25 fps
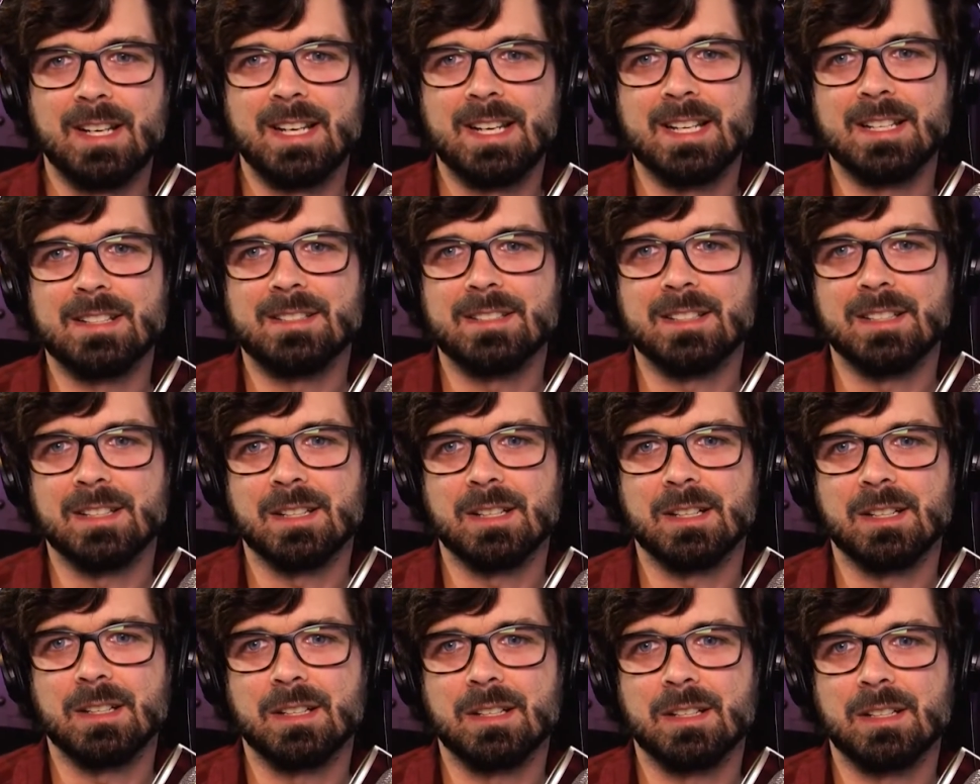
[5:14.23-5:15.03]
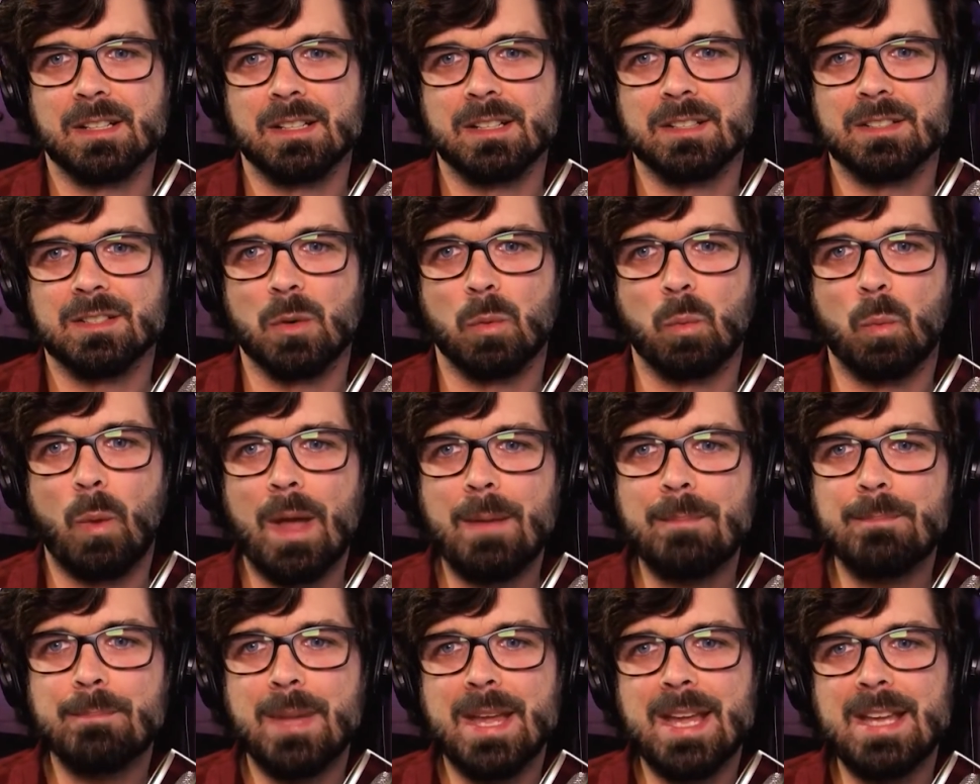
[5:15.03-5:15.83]
It's a
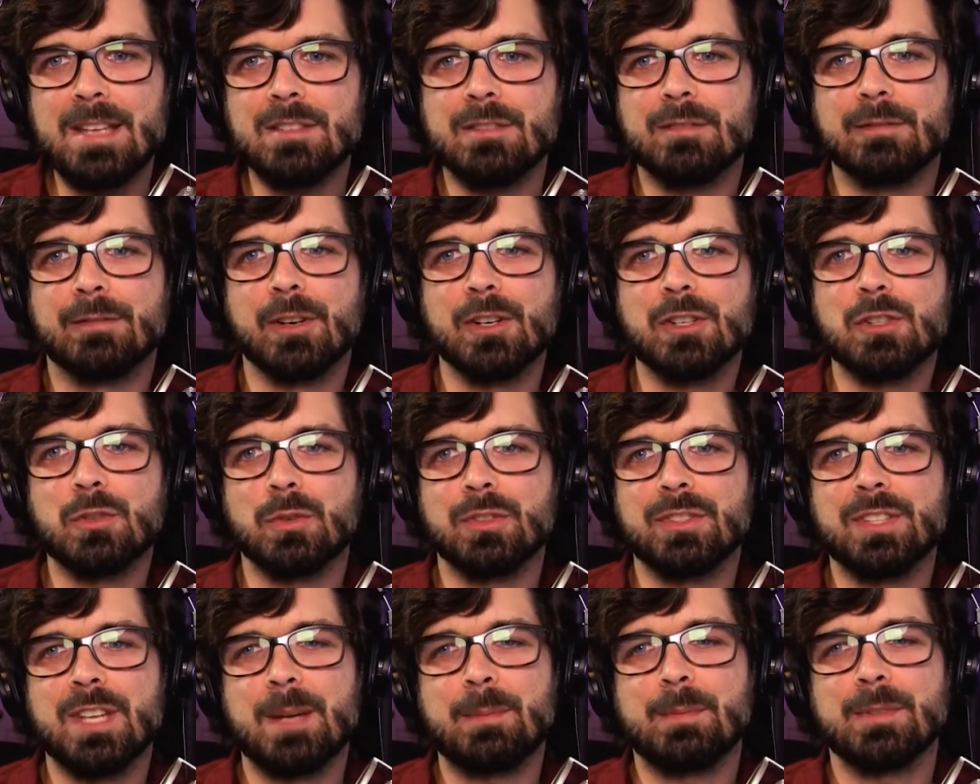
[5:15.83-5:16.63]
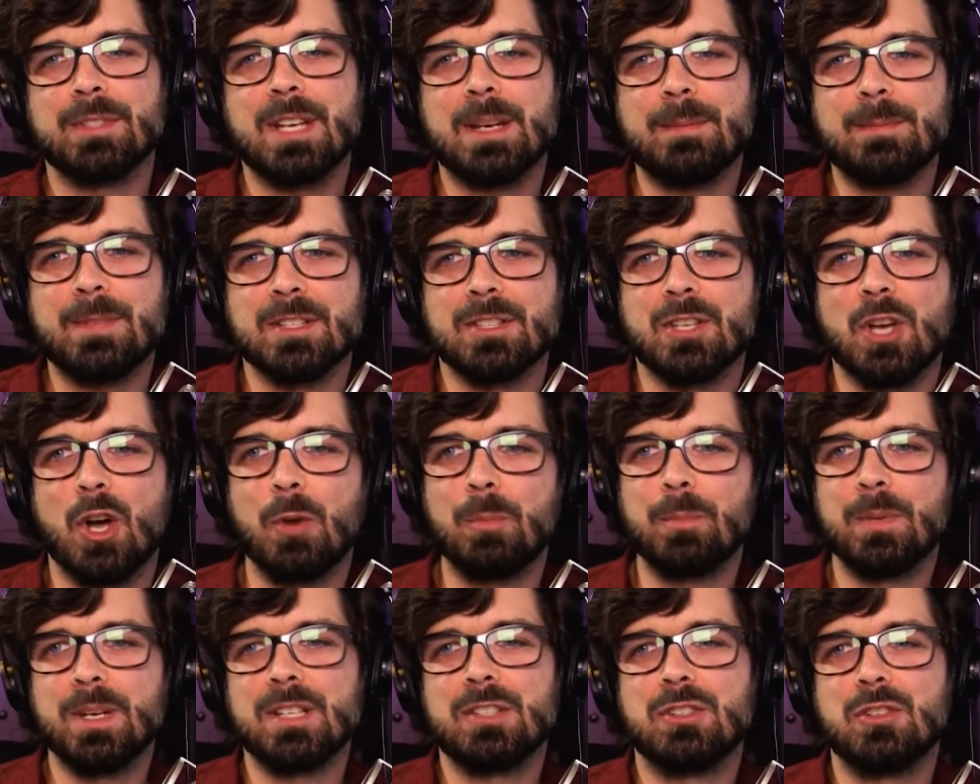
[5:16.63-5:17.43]
web-based virtual tabletop that's
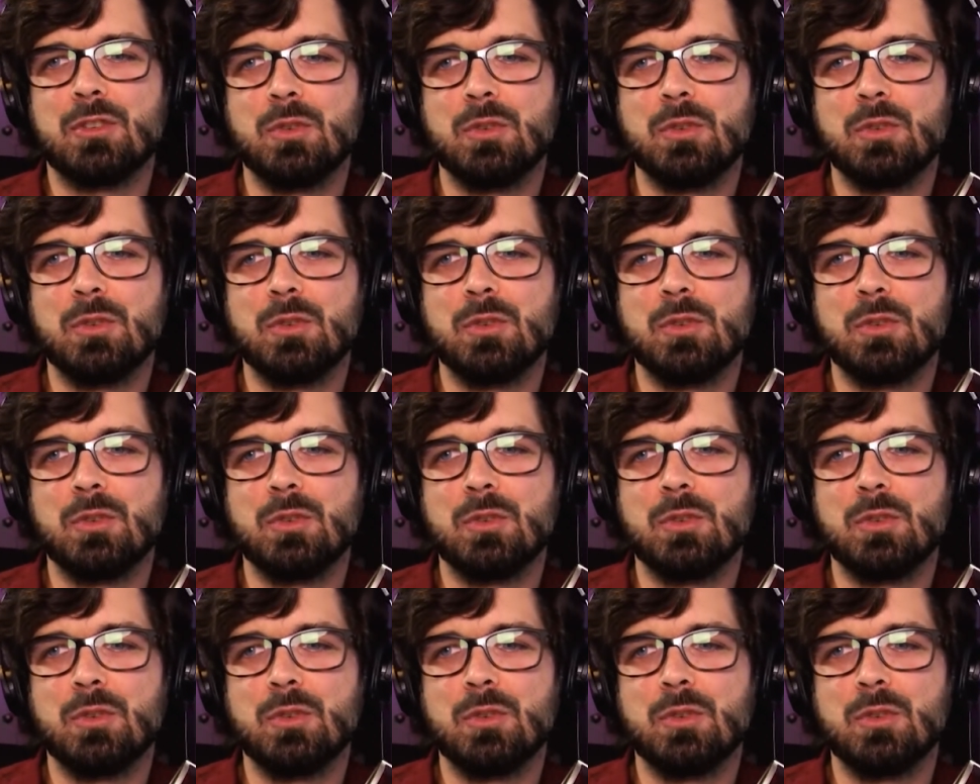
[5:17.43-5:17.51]
hoping